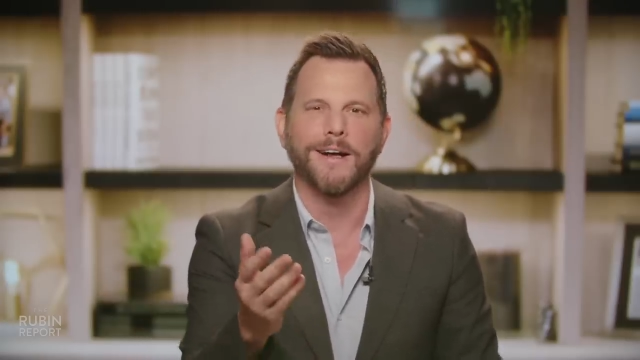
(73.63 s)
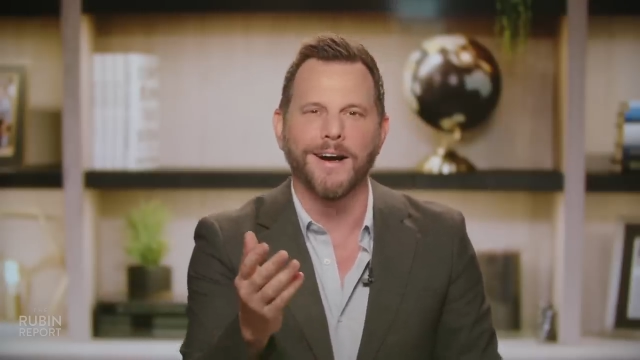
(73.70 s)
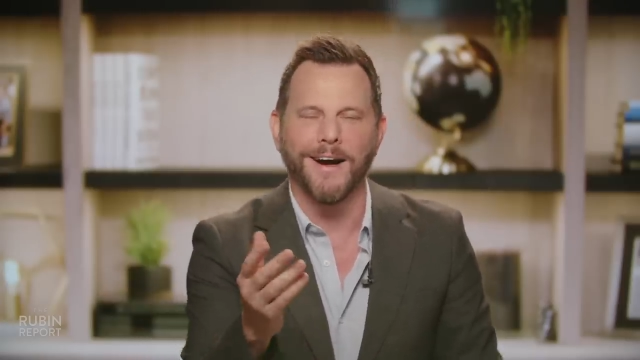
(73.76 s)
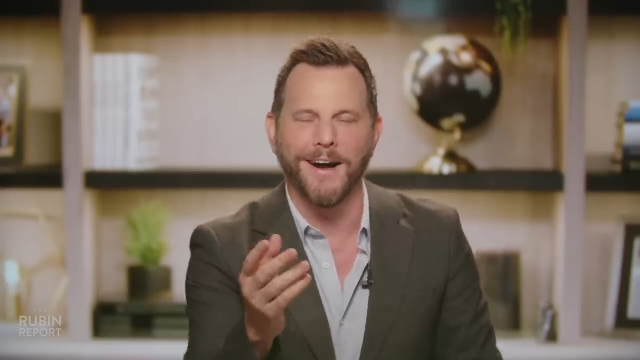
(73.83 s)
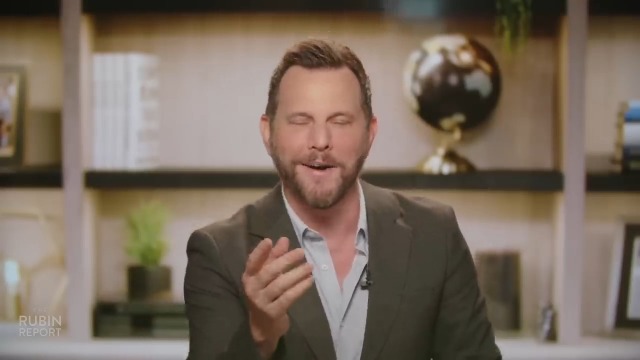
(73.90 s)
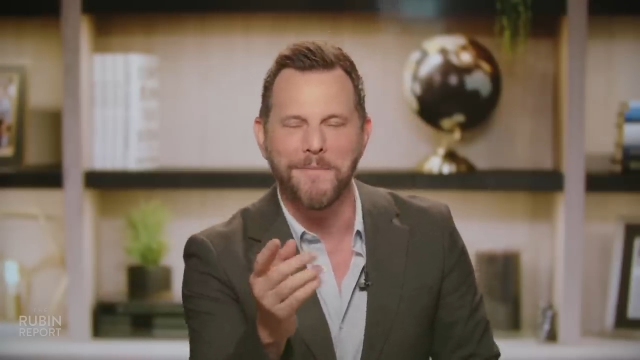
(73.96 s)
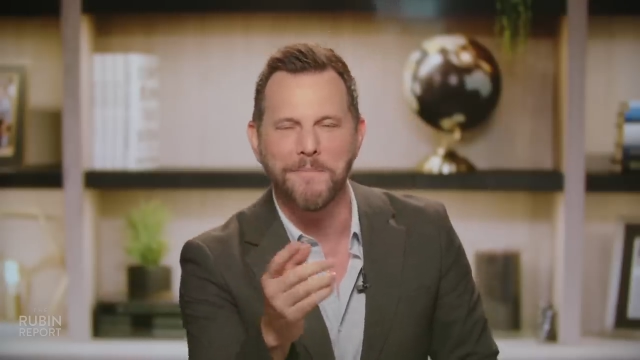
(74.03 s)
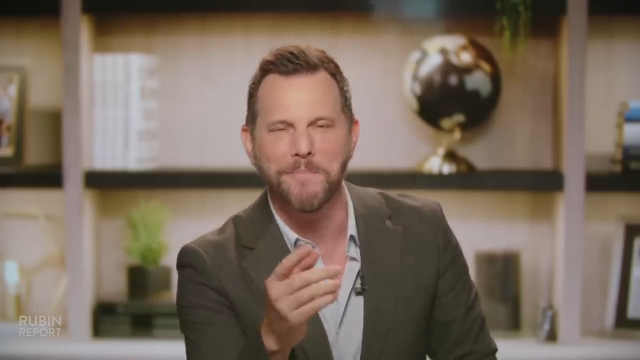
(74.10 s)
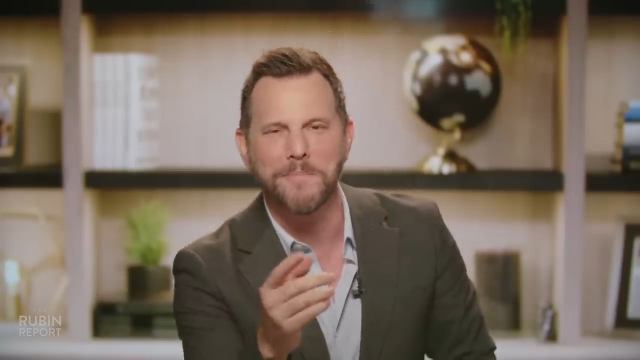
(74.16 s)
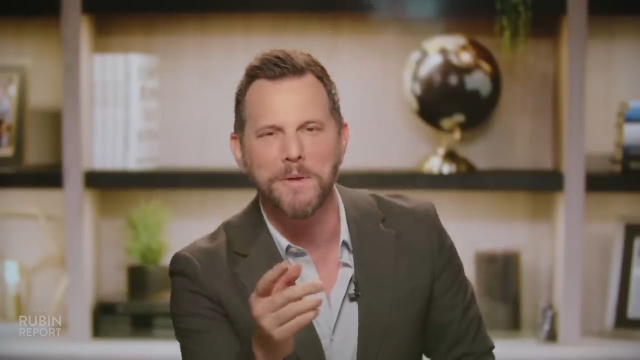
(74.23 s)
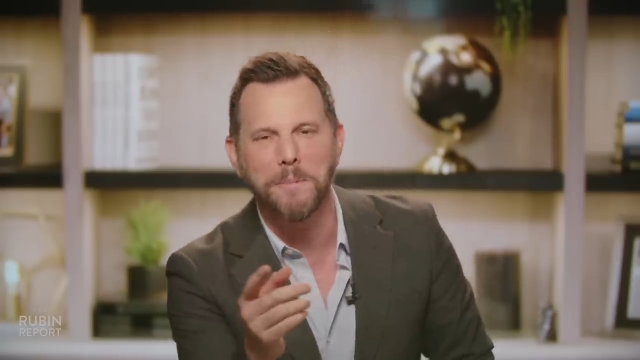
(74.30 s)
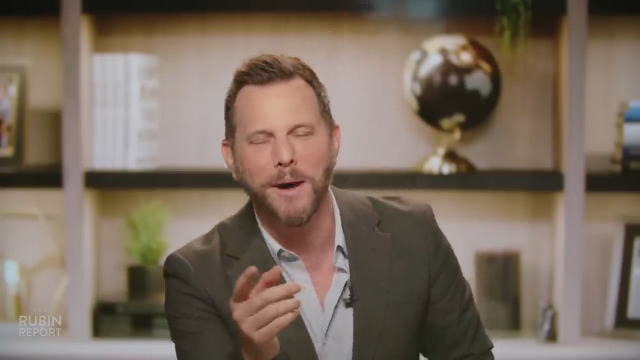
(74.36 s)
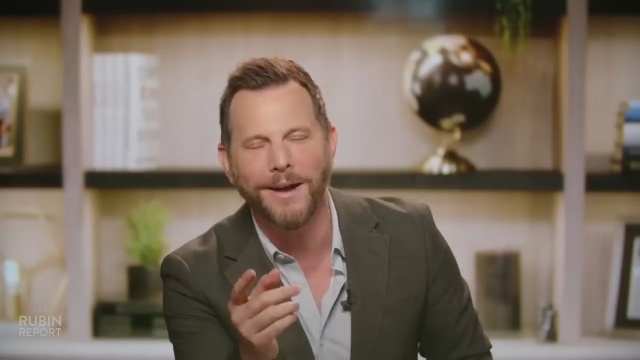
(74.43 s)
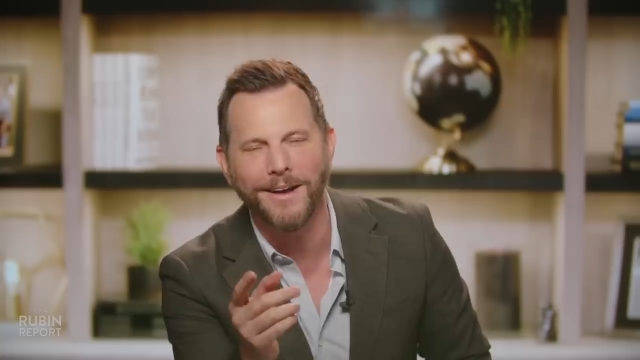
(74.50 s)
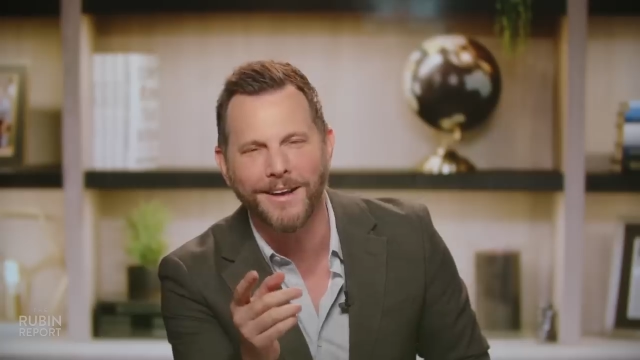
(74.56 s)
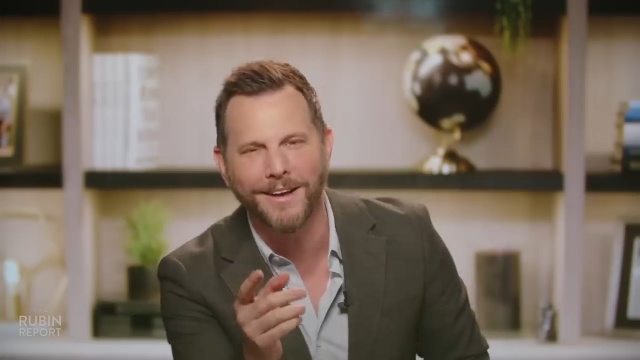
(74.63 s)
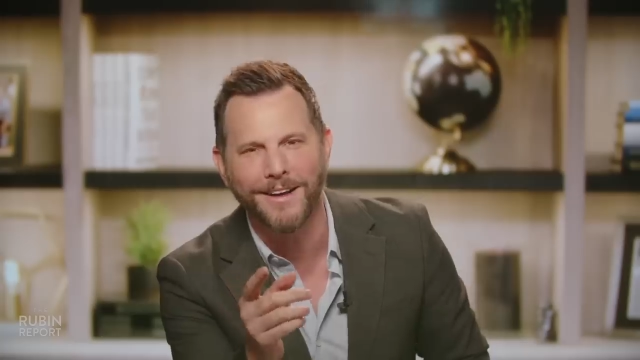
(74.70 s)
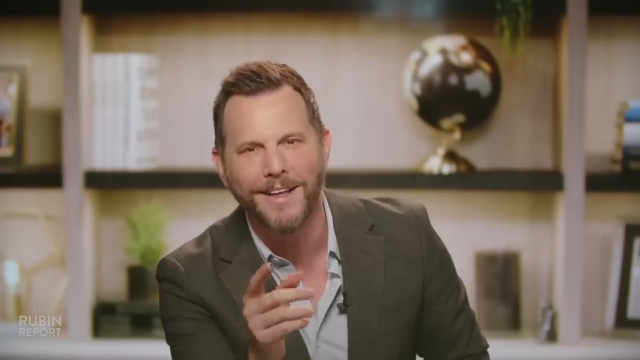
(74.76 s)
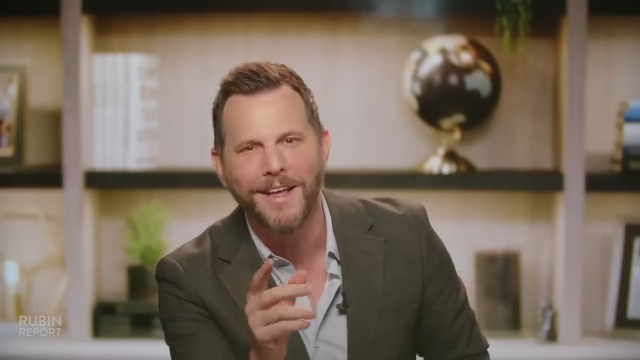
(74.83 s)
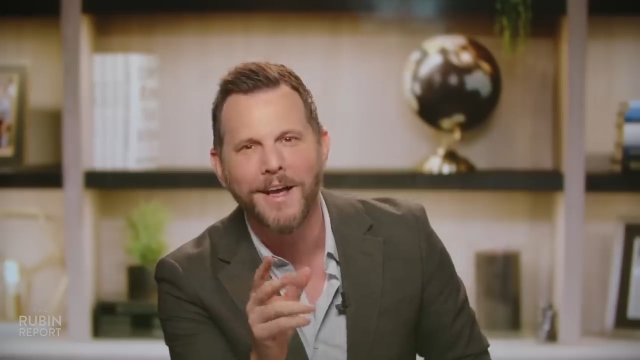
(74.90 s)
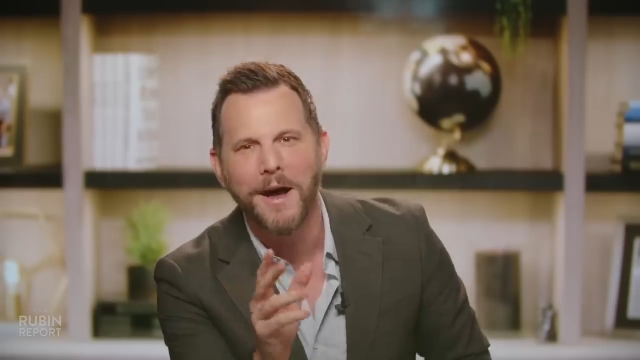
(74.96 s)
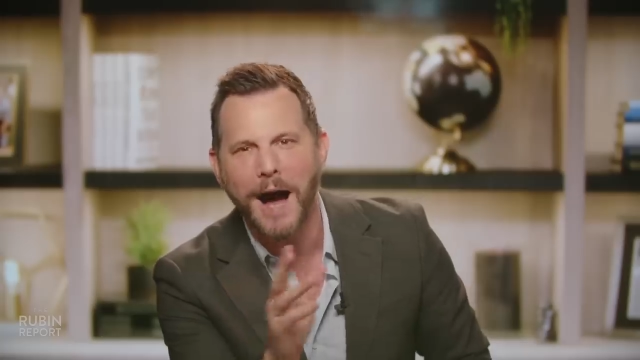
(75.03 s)
Um,
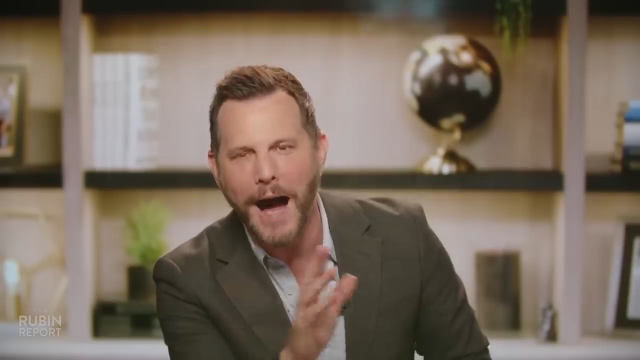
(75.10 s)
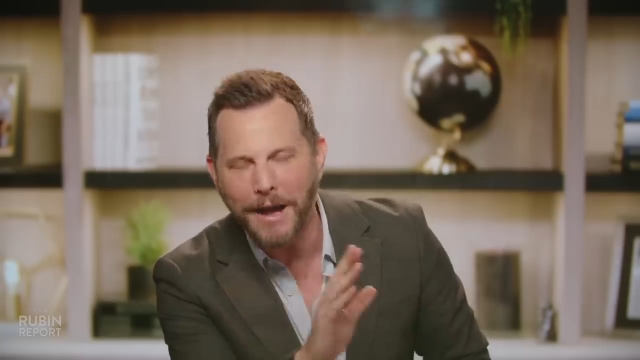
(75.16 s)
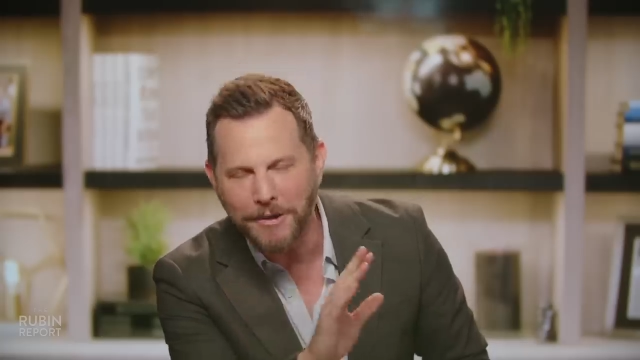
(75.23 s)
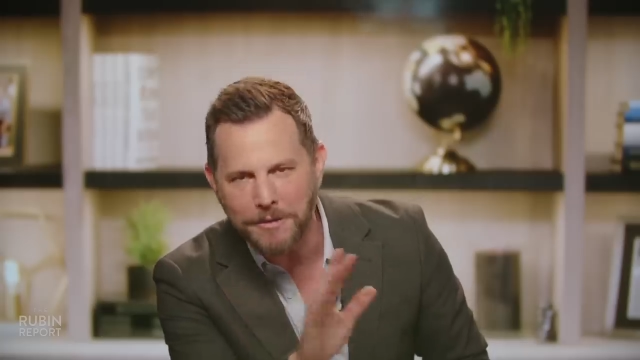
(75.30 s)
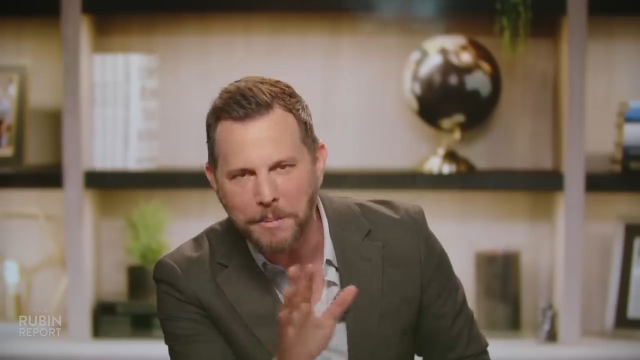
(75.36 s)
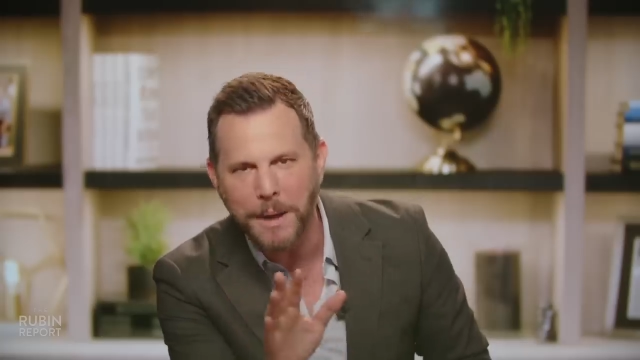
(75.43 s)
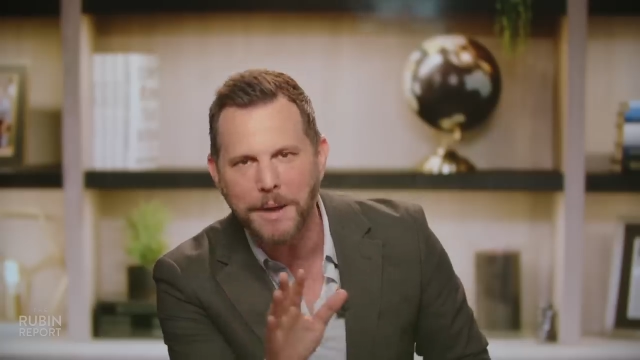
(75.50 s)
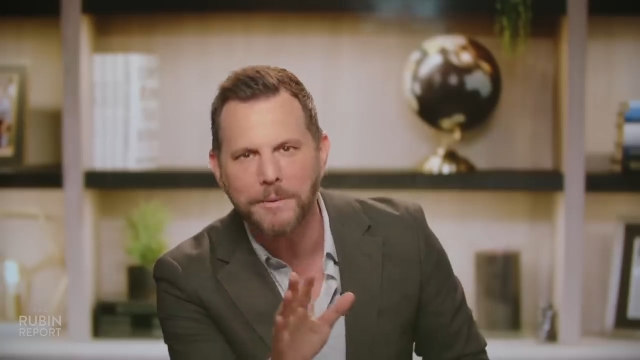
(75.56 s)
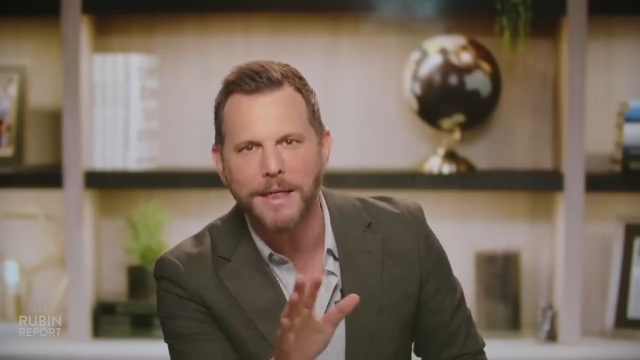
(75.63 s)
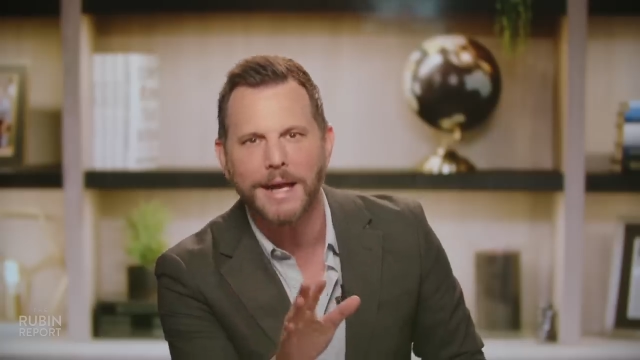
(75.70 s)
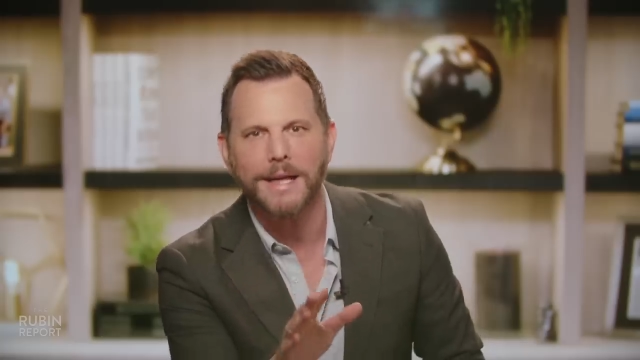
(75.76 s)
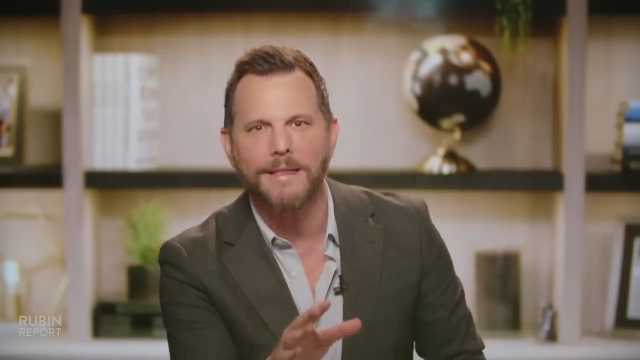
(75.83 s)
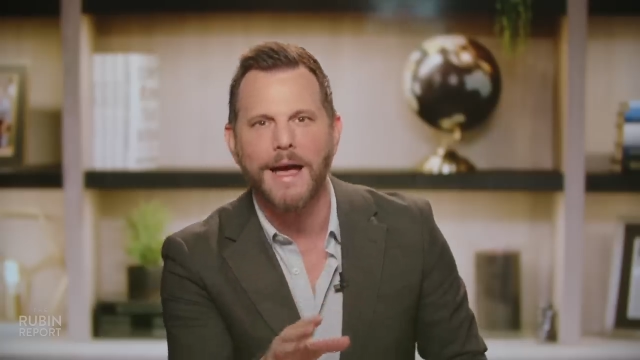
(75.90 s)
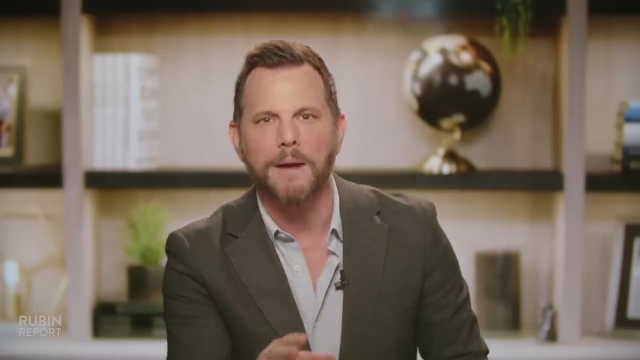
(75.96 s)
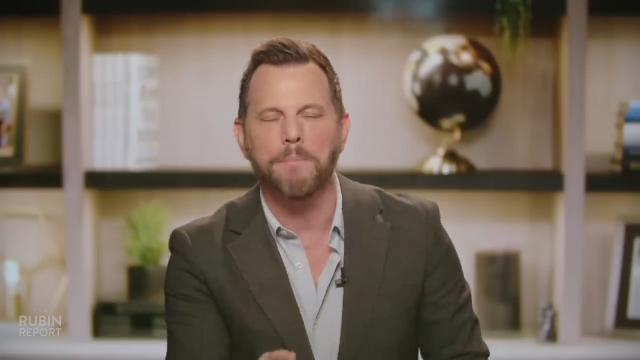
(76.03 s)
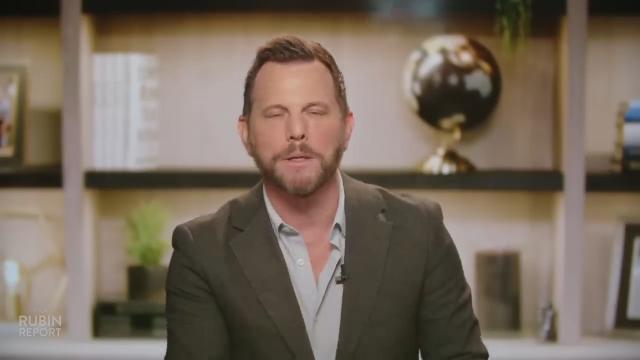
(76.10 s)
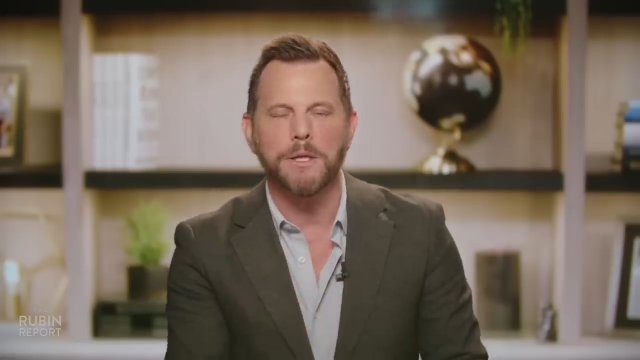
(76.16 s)
I don't have a problem with any of that.